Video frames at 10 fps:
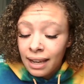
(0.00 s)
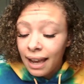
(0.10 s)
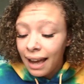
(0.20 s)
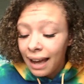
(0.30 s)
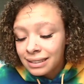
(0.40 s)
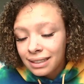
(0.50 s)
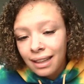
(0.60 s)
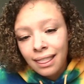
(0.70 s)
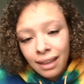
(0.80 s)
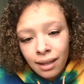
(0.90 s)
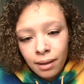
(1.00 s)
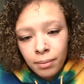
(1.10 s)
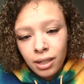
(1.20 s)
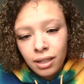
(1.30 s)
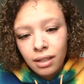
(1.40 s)
ask them
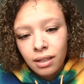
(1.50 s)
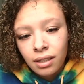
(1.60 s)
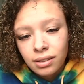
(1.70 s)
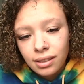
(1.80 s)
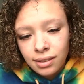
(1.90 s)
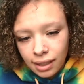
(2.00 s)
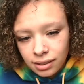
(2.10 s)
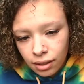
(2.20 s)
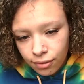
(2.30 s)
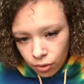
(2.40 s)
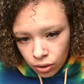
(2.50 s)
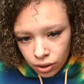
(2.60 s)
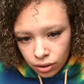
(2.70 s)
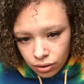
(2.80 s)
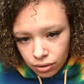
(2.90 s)
to test it for
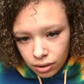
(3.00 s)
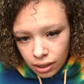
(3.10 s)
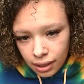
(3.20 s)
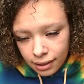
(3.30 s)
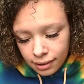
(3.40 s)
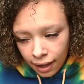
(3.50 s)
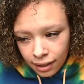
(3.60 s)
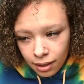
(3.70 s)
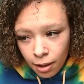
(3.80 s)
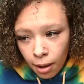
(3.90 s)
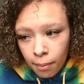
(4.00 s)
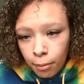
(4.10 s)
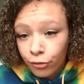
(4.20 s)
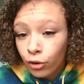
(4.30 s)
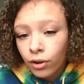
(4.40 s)
you. Like,
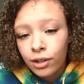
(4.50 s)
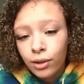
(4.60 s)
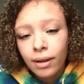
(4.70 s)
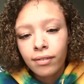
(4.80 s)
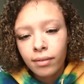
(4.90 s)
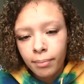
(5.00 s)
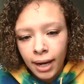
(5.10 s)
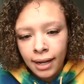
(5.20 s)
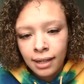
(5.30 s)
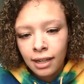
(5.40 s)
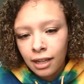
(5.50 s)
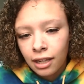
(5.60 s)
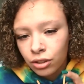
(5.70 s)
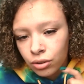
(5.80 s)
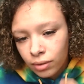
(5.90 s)
before you even buy it
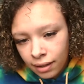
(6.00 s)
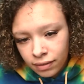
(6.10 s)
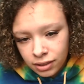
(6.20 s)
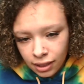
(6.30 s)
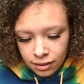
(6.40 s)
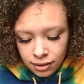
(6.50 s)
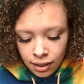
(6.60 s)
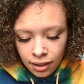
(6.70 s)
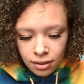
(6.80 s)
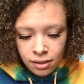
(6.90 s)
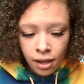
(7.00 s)
and you don't have a test kit, tell